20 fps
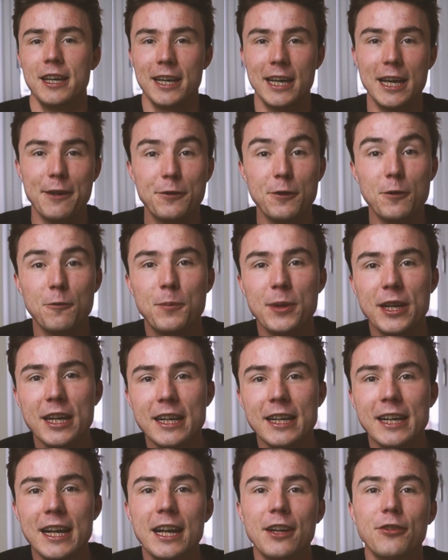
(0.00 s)
If you've
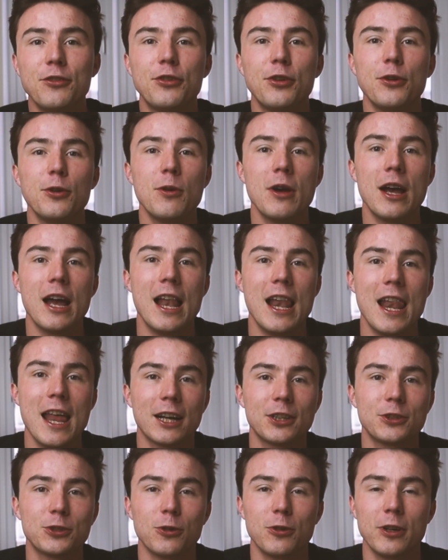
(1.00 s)
been into
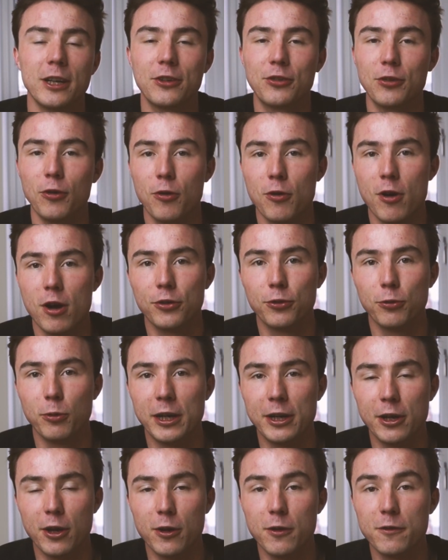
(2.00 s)
electronics or
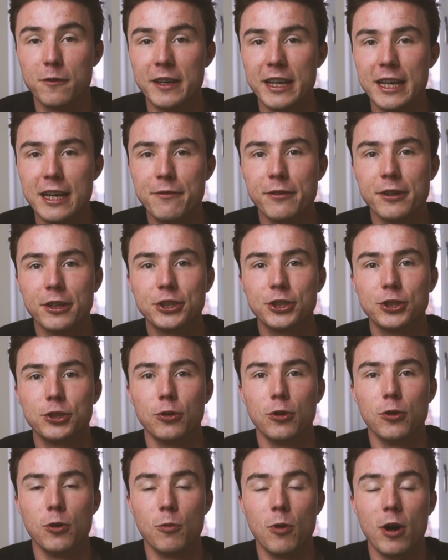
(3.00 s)
Arduino for even a
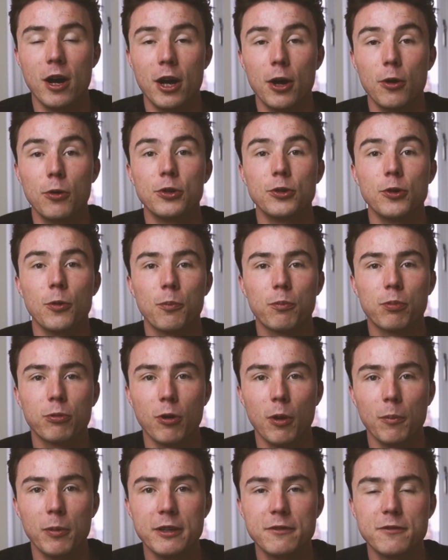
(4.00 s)
short while, you're
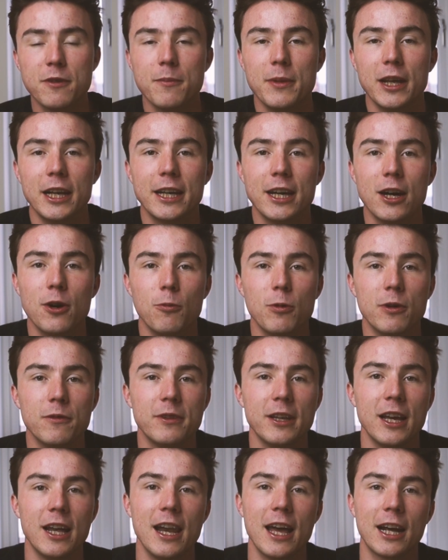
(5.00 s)
probably familiar
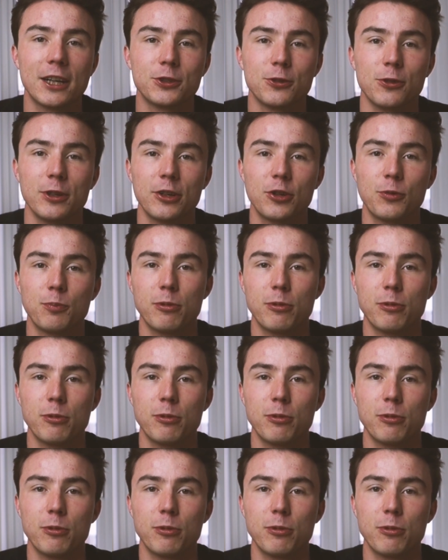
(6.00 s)
with the electronics